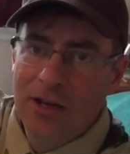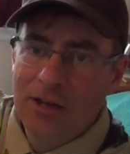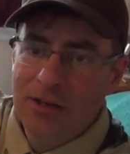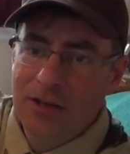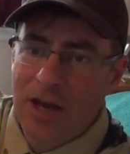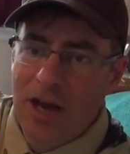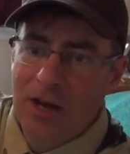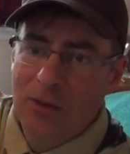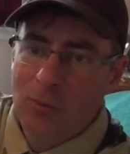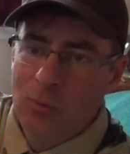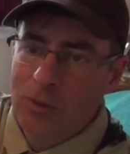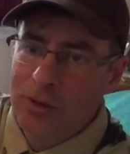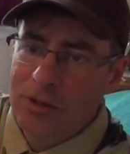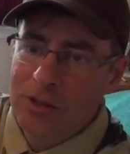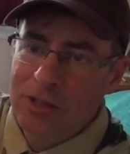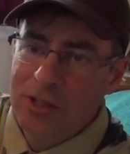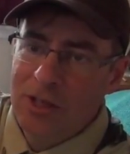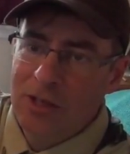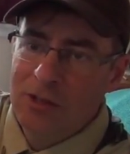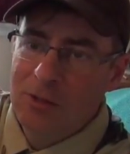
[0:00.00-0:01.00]
not
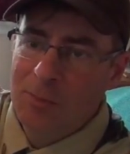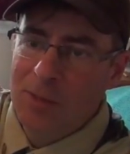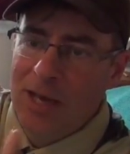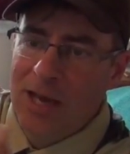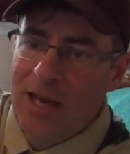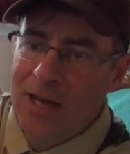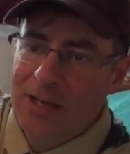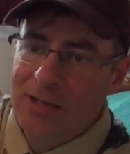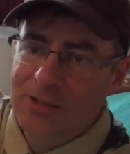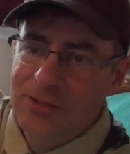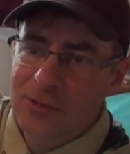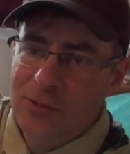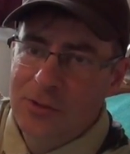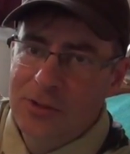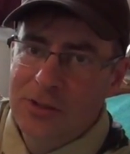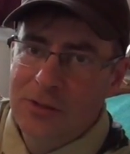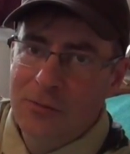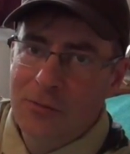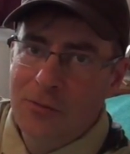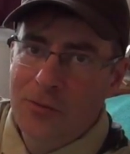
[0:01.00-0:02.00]
really on the back, it's
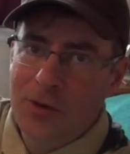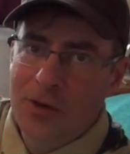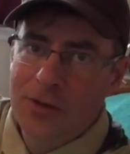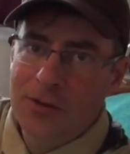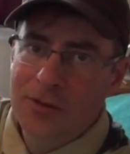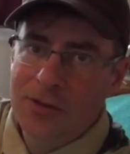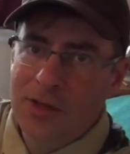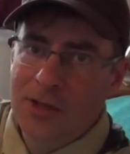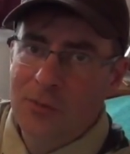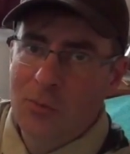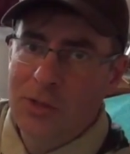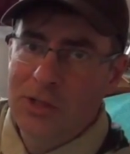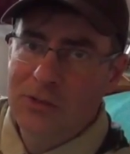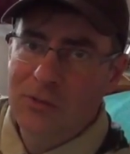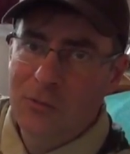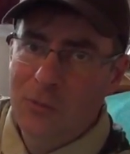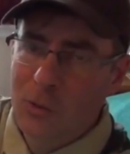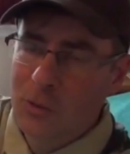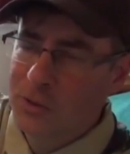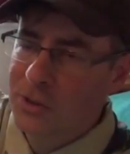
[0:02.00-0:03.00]
only the front, and when
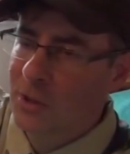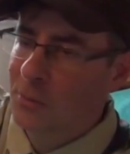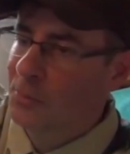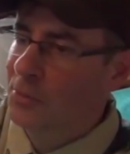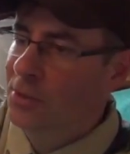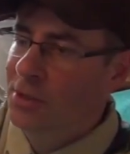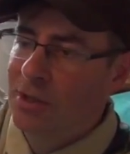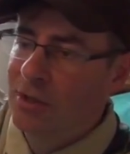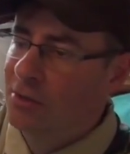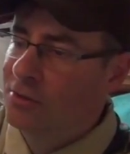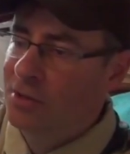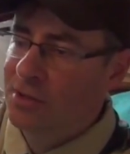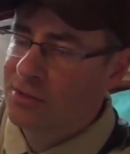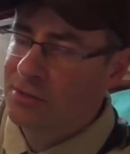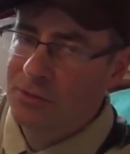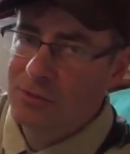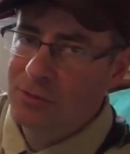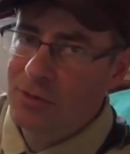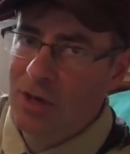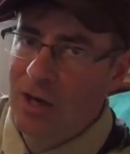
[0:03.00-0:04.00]
it's folded up in there it
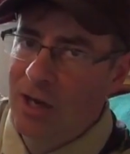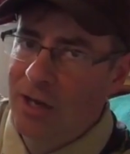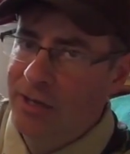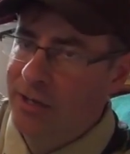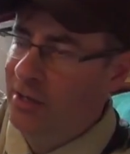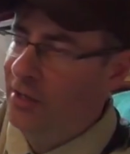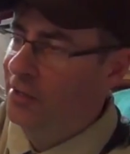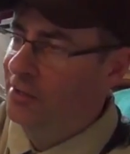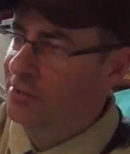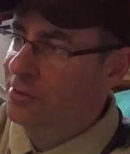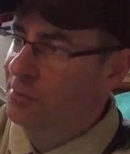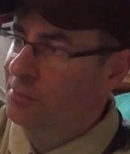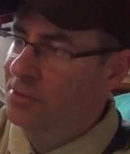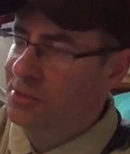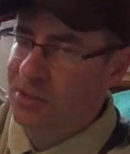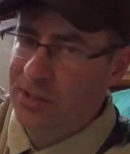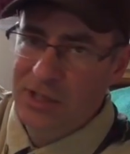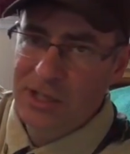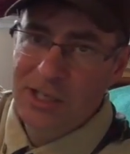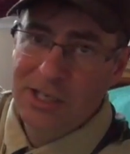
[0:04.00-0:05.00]
doesn't dry and it ends up
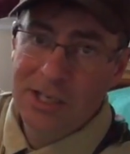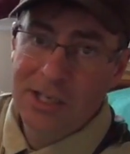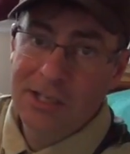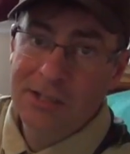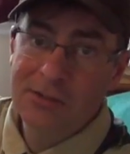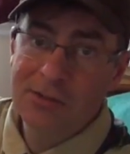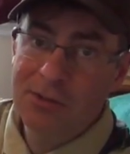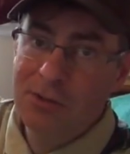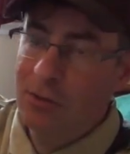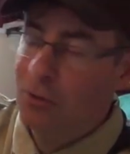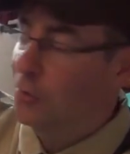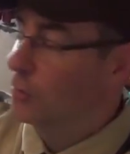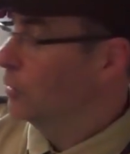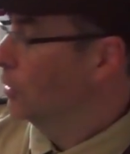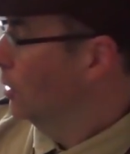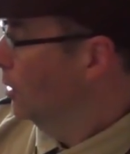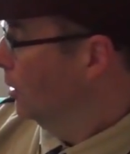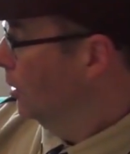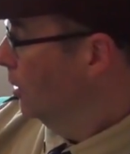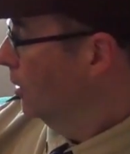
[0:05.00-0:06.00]
stinking, so
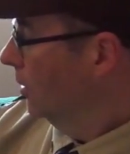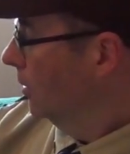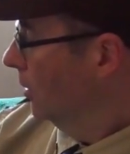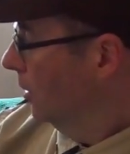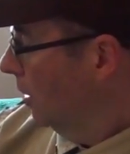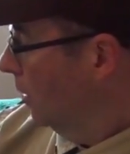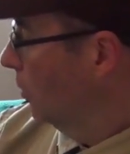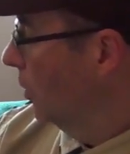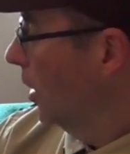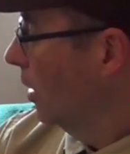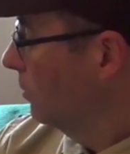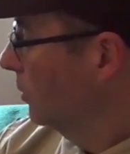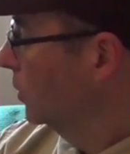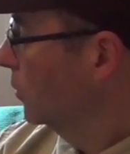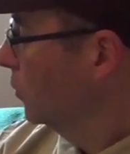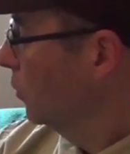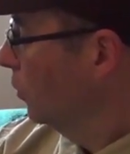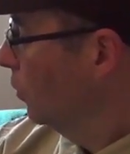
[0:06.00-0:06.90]
probably do